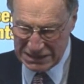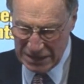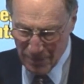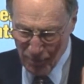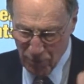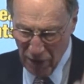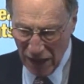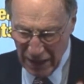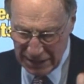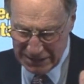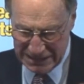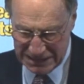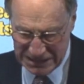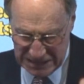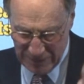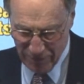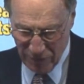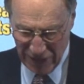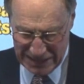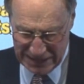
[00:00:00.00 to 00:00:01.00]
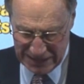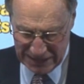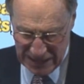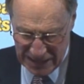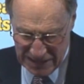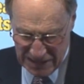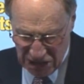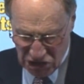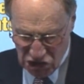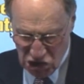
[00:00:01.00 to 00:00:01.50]
and participated
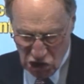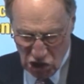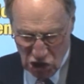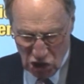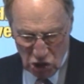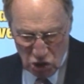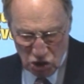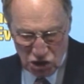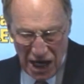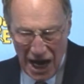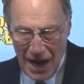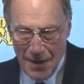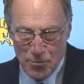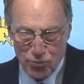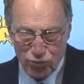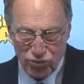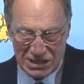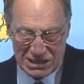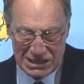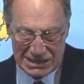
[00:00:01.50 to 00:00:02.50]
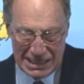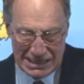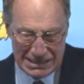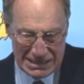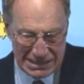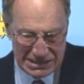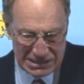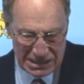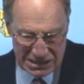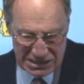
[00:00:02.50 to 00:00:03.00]
in this huge,
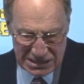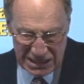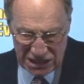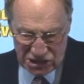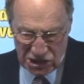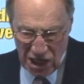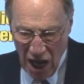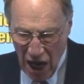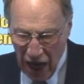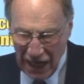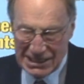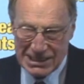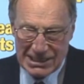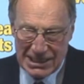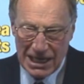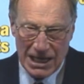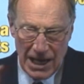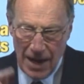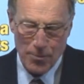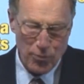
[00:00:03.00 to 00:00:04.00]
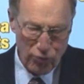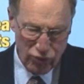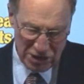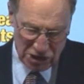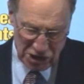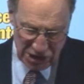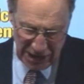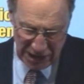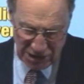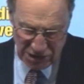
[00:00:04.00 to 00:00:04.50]
unprecedented success. I say
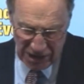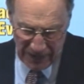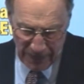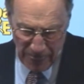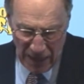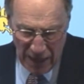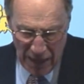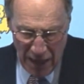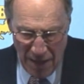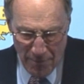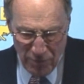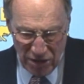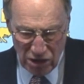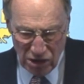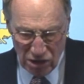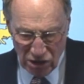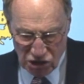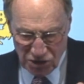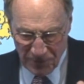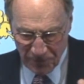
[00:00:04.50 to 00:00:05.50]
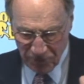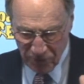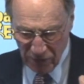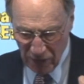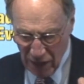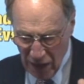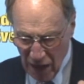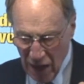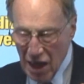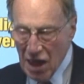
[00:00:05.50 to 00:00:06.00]
unprecedented because
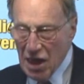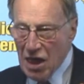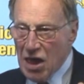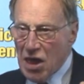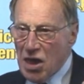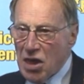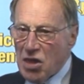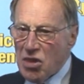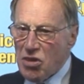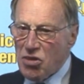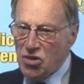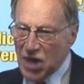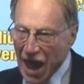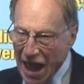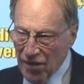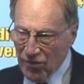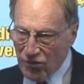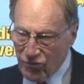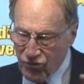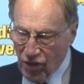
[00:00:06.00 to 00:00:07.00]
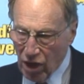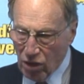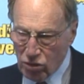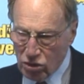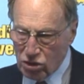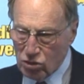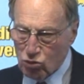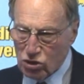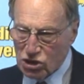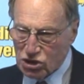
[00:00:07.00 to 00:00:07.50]
that
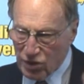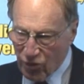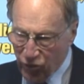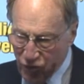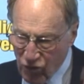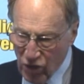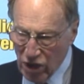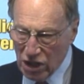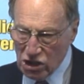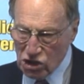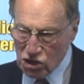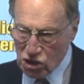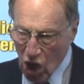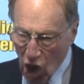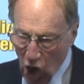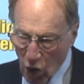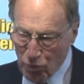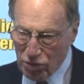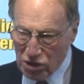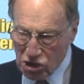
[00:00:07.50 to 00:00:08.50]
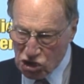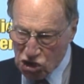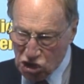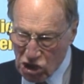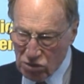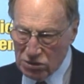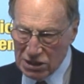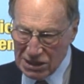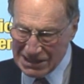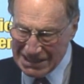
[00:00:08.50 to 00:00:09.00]
vote was the first
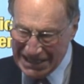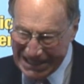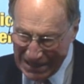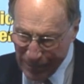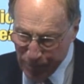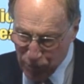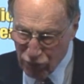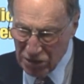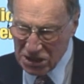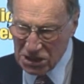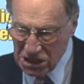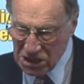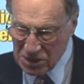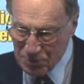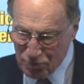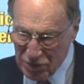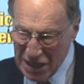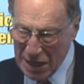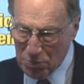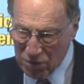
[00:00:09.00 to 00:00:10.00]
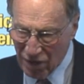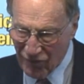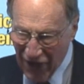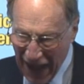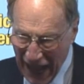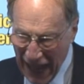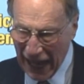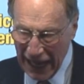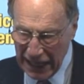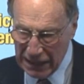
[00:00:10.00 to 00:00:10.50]
opportunity the British people have
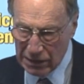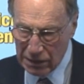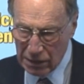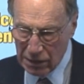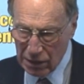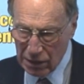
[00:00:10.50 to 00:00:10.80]
had